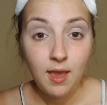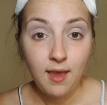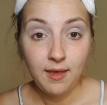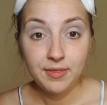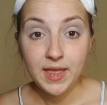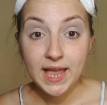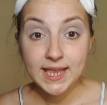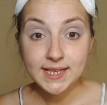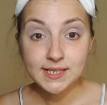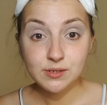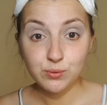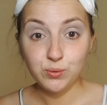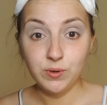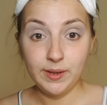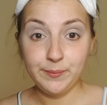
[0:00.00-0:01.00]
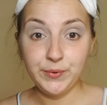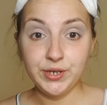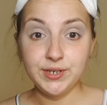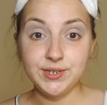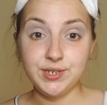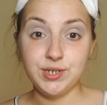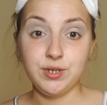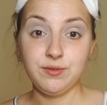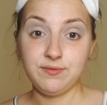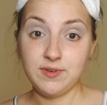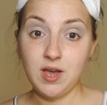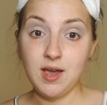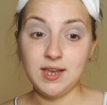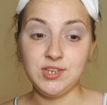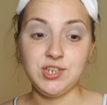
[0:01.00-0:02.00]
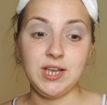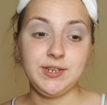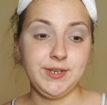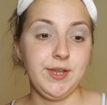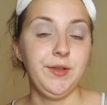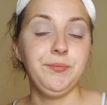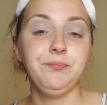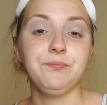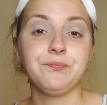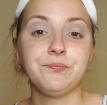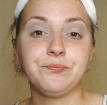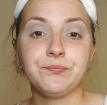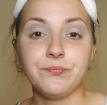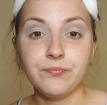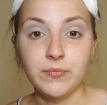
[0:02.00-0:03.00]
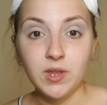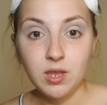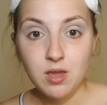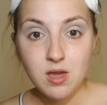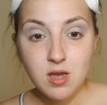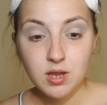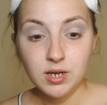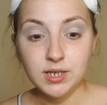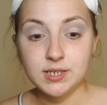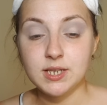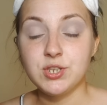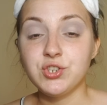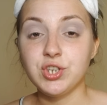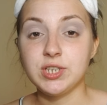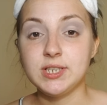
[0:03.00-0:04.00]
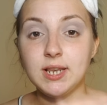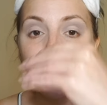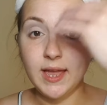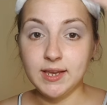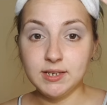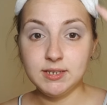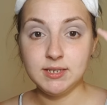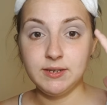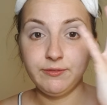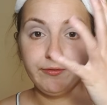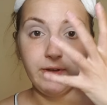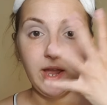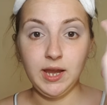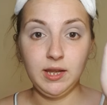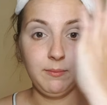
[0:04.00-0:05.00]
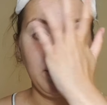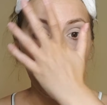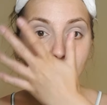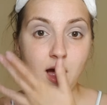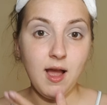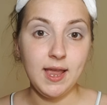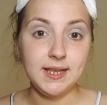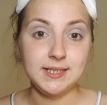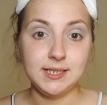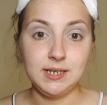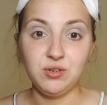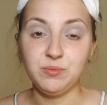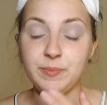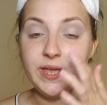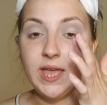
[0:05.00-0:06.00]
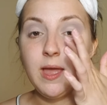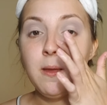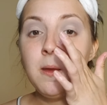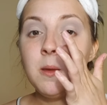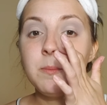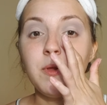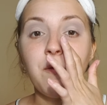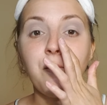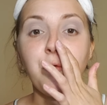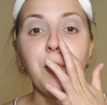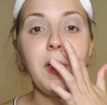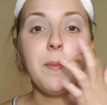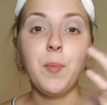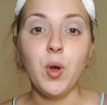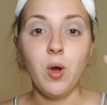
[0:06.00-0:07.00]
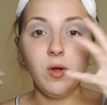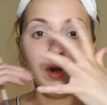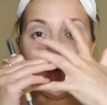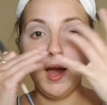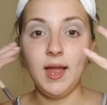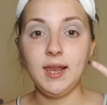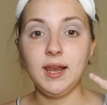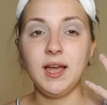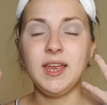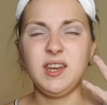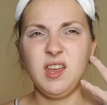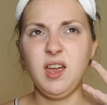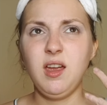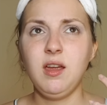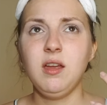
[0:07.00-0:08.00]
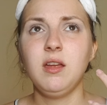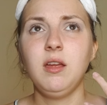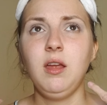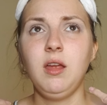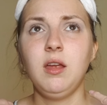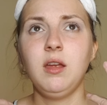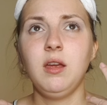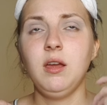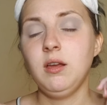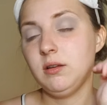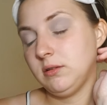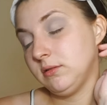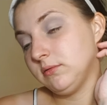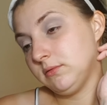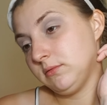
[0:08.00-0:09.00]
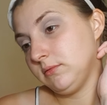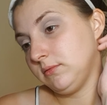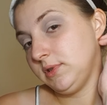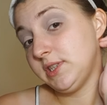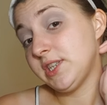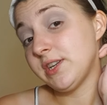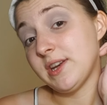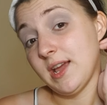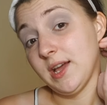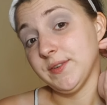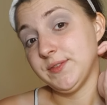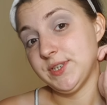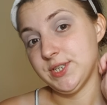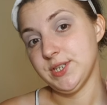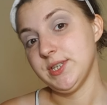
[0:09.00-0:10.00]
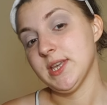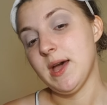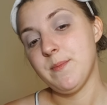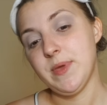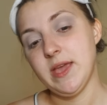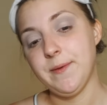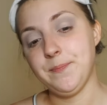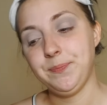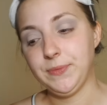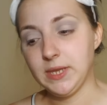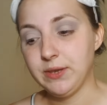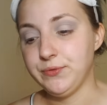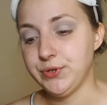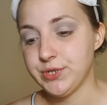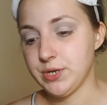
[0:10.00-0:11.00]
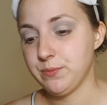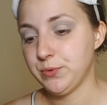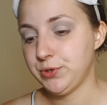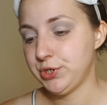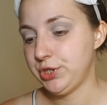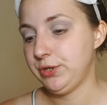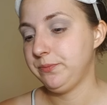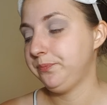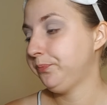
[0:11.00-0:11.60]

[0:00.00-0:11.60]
And that is all I'm going to do for eyeshadow, because I just like to define my eyes a little bit before I put on eyeliner. You don't have to do that bit if you don't want to.